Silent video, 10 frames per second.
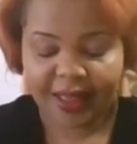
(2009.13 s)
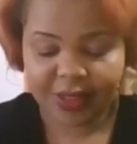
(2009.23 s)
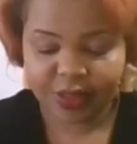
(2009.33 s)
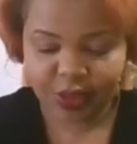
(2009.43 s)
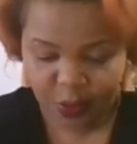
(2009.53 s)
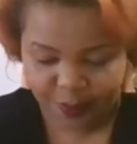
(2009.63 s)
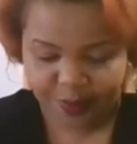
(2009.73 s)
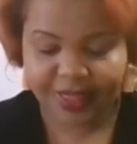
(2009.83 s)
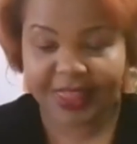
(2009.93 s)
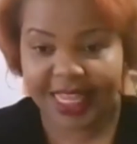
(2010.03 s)
So
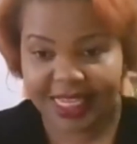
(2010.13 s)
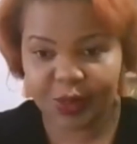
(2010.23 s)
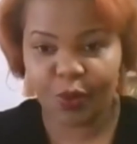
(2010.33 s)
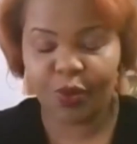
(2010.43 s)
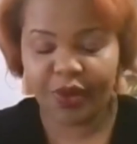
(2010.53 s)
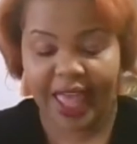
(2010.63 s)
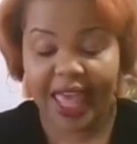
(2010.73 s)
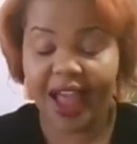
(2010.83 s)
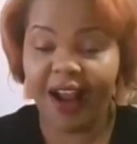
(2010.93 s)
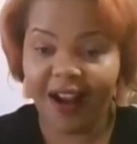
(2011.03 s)
this
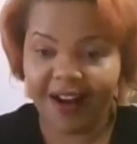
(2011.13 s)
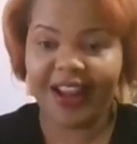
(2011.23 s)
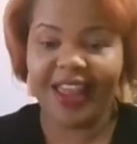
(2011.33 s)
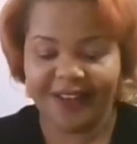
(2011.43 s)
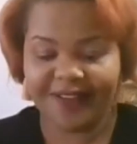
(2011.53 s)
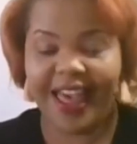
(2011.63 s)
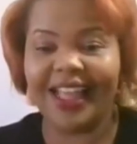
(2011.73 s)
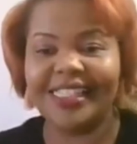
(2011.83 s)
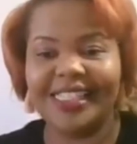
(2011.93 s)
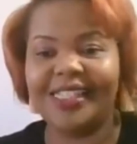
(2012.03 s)

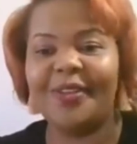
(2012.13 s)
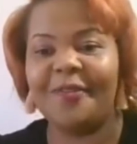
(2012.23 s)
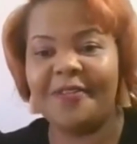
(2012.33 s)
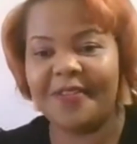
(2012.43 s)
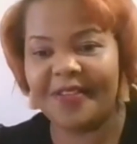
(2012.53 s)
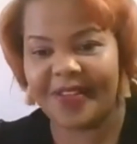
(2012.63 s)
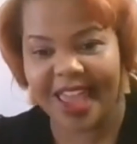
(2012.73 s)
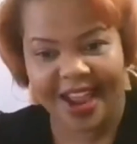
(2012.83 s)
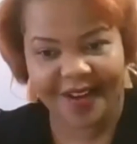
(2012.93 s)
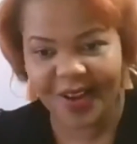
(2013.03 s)
ARFID is
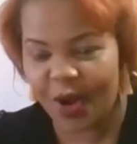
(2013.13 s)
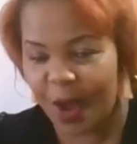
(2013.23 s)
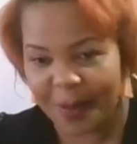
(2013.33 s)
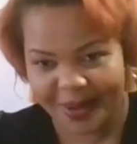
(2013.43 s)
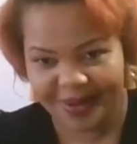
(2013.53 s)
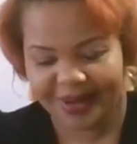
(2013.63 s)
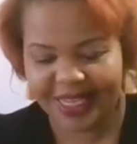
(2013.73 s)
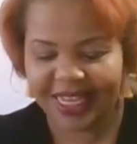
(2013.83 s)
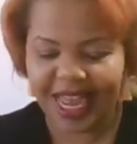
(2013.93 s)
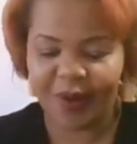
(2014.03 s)
very common
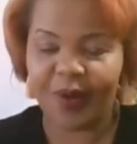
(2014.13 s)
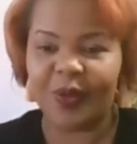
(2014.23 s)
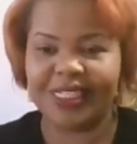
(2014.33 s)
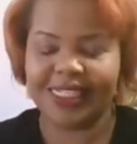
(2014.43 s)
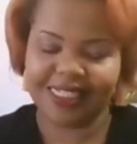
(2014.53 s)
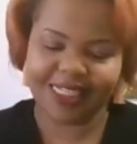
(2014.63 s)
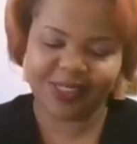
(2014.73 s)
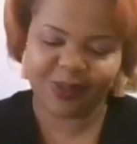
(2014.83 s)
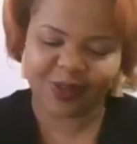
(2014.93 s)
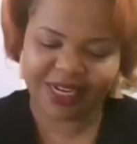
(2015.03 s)
in our autistic
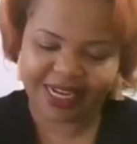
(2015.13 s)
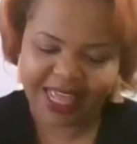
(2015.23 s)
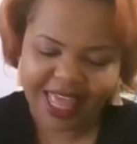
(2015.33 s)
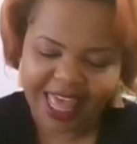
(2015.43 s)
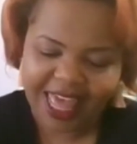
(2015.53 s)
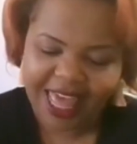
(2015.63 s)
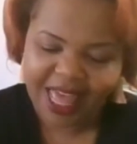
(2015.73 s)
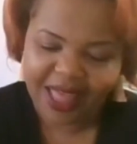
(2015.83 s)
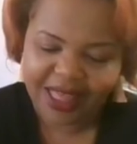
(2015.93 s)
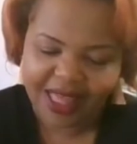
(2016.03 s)
children.
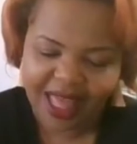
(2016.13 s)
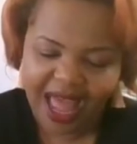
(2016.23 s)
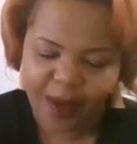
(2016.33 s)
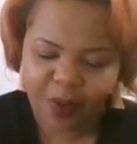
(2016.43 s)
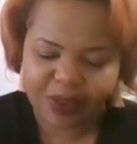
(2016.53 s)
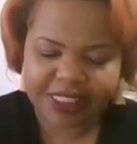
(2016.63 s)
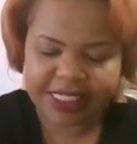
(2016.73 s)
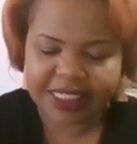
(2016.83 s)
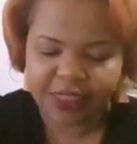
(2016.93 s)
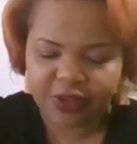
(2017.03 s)
Our
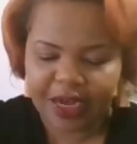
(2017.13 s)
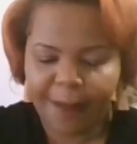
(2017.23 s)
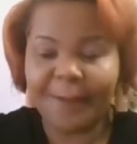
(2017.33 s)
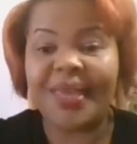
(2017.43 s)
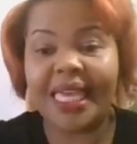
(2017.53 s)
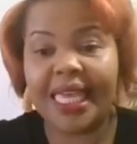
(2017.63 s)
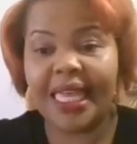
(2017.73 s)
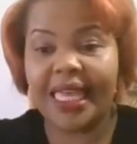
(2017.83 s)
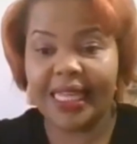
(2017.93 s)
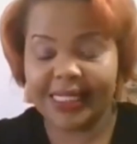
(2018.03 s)
autistic children are
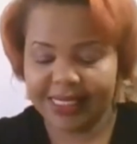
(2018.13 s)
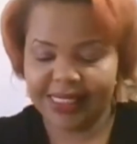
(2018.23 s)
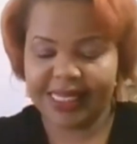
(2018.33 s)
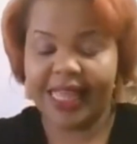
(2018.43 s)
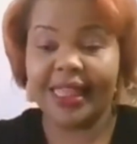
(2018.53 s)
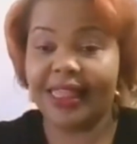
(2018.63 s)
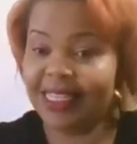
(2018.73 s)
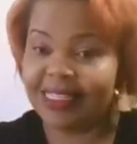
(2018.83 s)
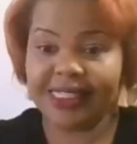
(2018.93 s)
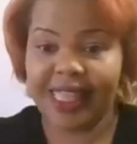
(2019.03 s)
picky eaters, and
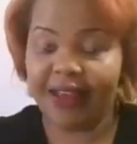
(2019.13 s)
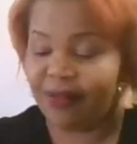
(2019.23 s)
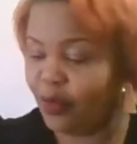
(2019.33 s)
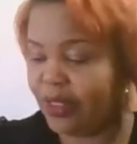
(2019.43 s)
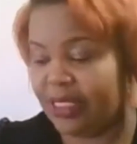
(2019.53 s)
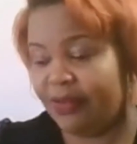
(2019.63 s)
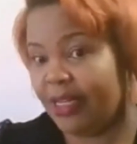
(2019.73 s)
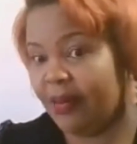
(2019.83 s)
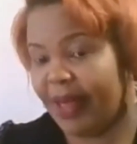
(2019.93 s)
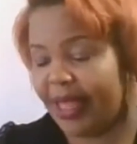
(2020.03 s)
this I've noticed even
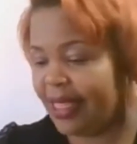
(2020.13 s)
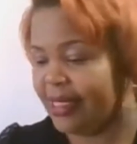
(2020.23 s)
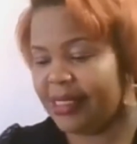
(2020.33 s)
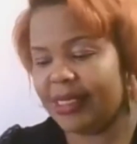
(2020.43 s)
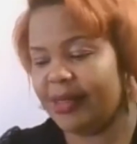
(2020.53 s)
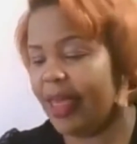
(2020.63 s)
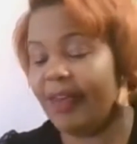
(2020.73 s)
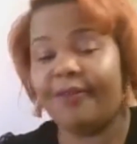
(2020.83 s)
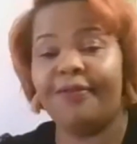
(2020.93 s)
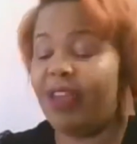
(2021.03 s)
in my kids.
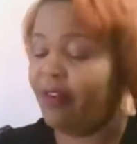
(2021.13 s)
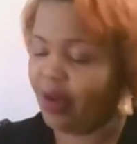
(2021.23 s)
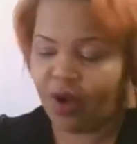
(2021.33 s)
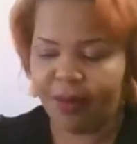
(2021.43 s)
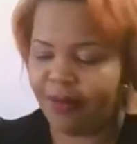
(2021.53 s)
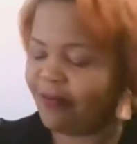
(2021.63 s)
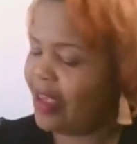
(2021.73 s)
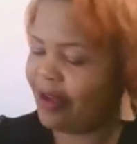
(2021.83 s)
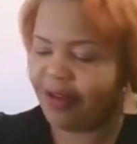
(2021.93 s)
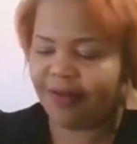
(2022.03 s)
Very common,
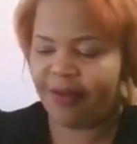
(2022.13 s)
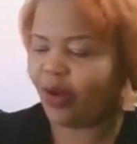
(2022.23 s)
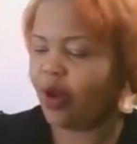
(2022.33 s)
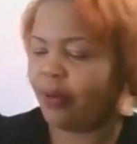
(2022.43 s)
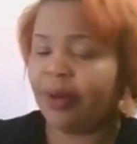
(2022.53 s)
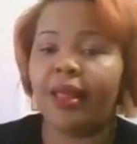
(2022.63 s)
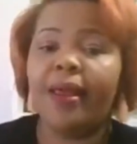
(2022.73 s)
very, very common.